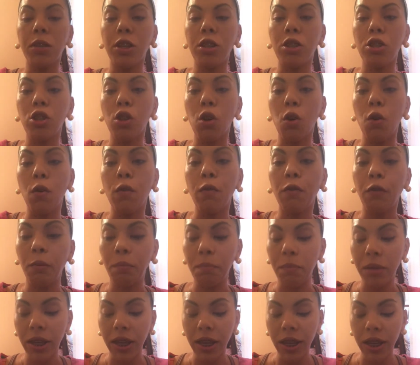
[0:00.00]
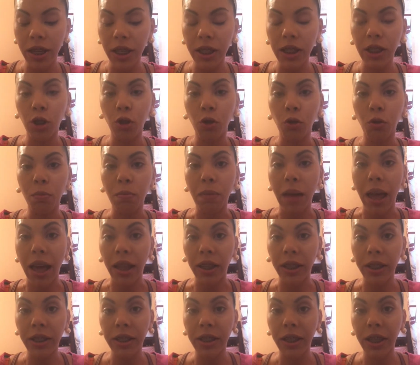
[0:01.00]
So for me to
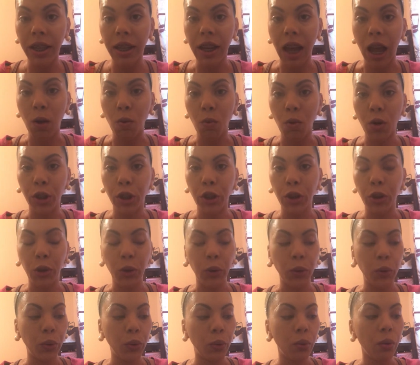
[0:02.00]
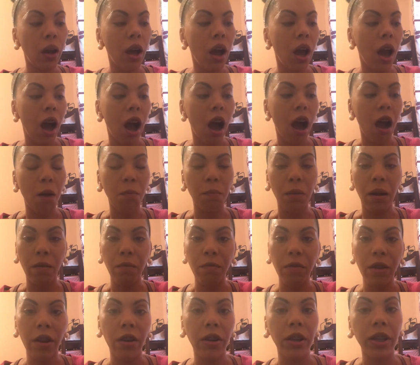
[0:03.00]
balance it, I want to do a
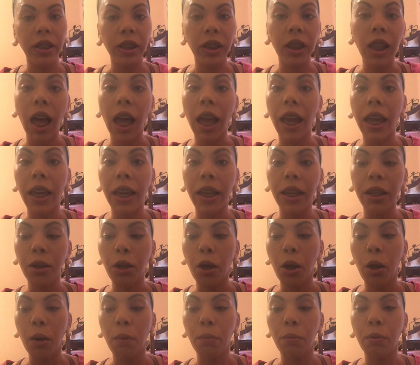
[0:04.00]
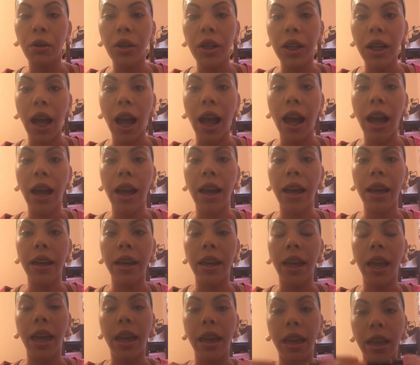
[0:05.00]
very light, pretty
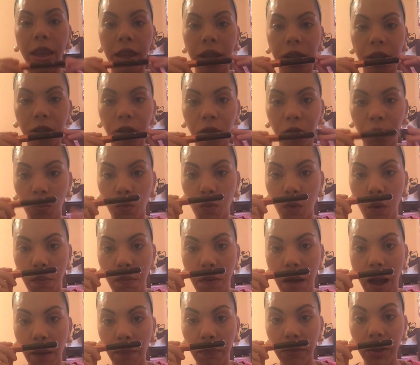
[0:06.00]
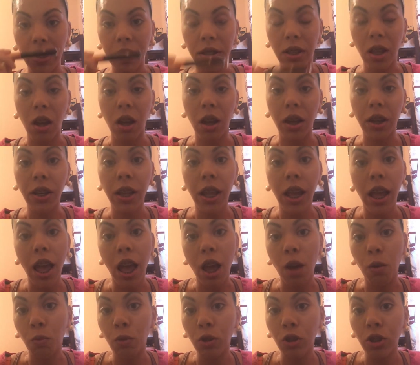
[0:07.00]
eye, and we'll pop this on
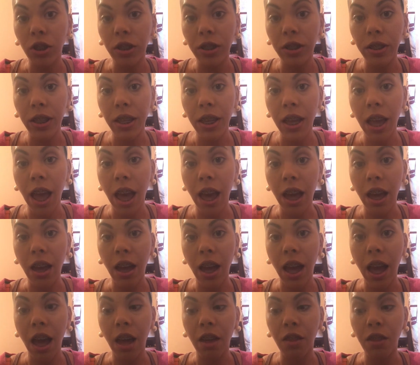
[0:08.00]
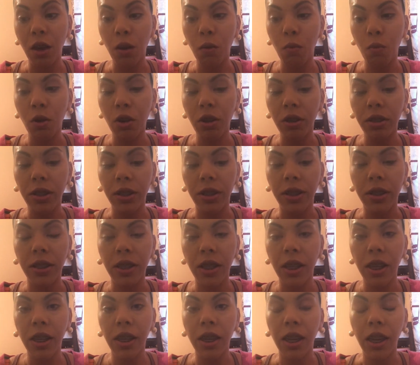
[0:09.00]
and we'll just see how that works and
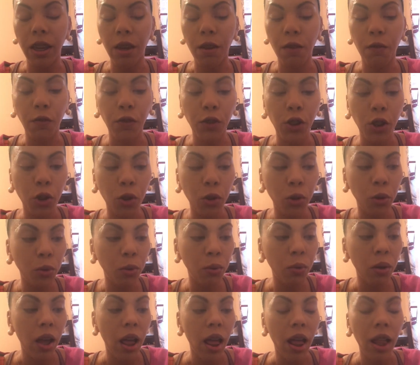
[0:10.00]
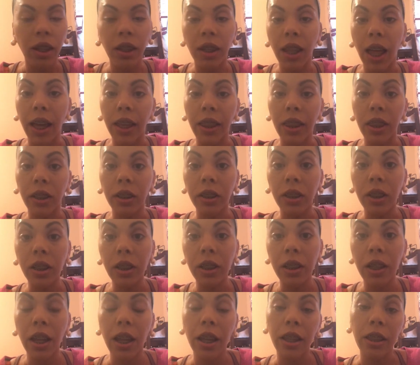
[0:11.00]
see if you like the
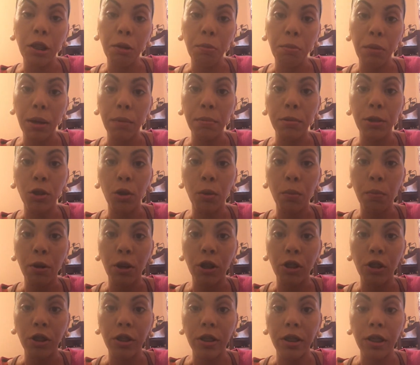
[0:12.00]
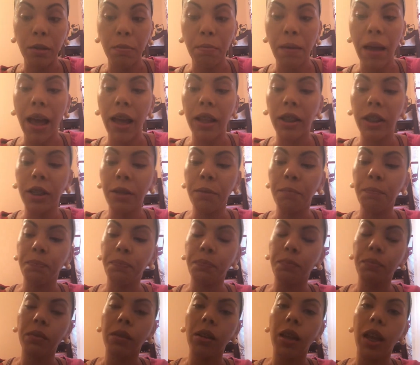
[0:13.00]
look. Then maybe you'll purchase the palette
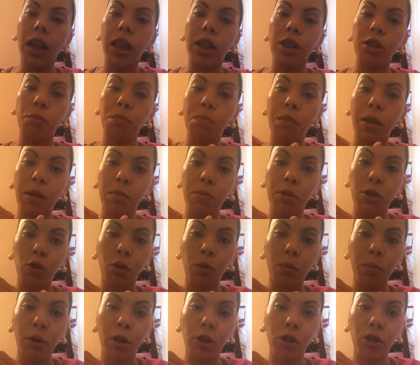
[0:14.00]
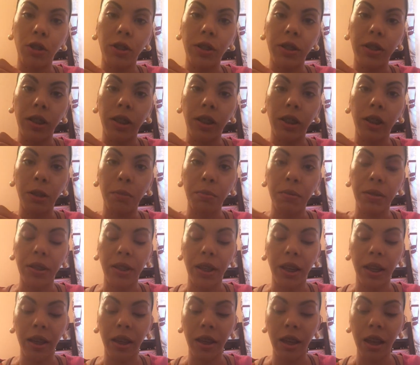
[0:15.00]
and maybe you'll purchase the
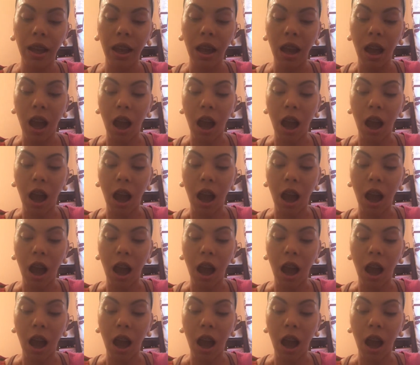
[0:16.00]
lipstick.